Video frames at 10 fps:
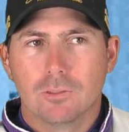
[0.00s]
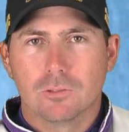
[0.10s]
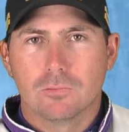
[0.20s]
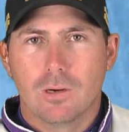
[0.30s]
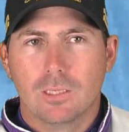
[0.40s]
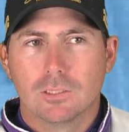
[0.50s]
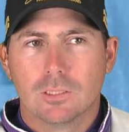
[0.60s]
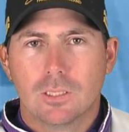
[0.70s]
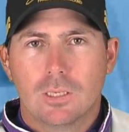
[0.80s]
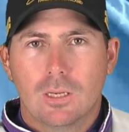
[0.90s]
a good race.
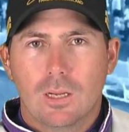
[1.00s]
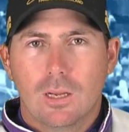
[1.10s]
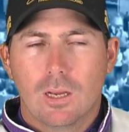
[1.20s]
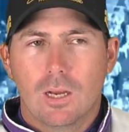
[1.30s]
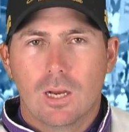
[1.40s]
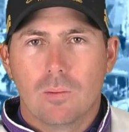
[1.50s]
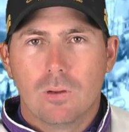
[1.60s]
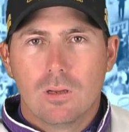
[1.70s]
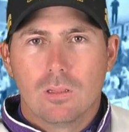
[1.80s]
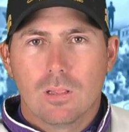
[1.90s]

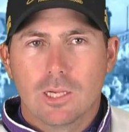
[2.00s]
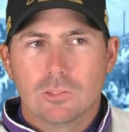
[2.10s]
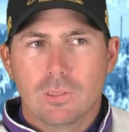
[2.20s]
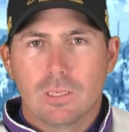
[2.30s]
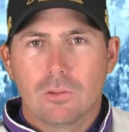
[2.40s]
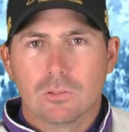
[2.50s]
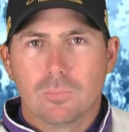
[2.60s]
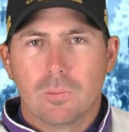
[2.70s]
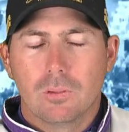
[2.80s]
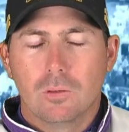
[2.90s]
Last week he looked
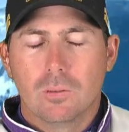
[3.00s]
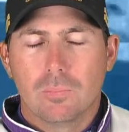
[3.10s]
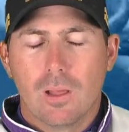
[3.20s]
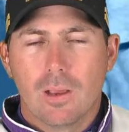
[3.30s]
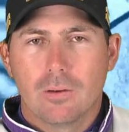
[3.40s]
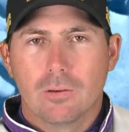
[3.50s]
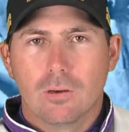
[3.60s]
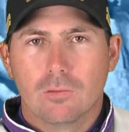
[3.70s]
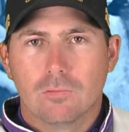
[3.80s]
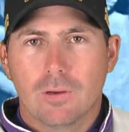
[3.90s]
probably a little bit plain
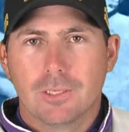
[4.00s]
on face